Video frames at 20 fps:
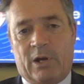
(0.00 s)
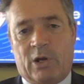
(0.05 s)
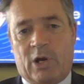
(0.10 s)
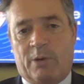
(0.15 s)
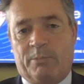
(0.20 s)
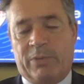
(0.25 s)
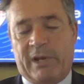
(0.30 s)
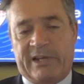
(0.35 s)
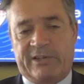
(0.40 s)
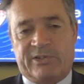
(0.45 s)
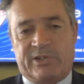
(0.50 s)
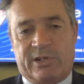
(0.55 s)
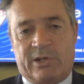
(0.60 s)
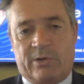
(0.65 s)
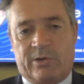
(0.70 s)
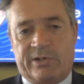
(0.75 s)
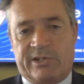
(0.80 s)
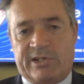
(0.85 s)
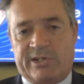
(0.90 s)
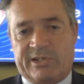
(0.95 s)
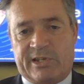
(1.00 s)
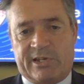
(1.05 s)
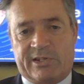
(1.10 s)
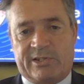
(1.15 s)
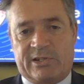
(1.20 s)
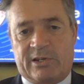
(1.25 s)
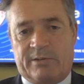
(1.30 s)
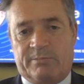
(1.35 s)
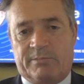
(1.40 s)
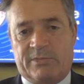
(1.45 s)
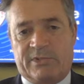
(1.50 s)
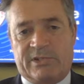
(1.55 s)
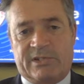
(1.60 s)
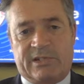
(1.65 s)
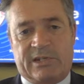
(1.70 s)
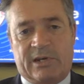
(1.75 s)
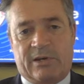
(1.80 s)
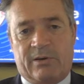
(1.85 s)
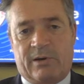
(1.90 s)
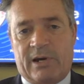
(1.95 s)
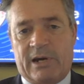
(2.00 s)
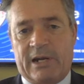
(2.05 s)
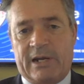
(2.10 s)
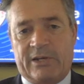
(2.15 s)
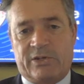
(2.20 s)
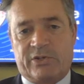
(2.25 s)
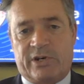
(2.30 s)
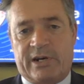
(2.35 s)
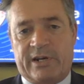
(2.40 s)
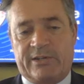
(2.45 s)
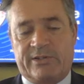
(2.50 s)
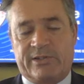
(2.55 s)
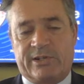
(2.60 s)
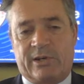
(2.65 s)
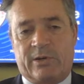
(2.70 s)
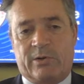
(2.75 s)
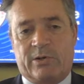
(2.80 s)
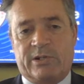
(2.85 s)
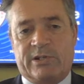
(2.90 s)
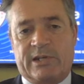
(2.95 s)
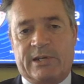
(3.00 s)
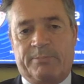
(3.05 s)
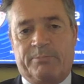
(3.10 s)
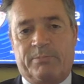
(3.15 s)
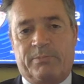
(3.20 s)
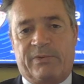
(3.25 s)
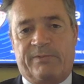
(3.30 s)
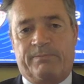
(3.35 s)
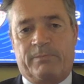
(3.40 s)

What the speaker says: complex security systems, highly trained security,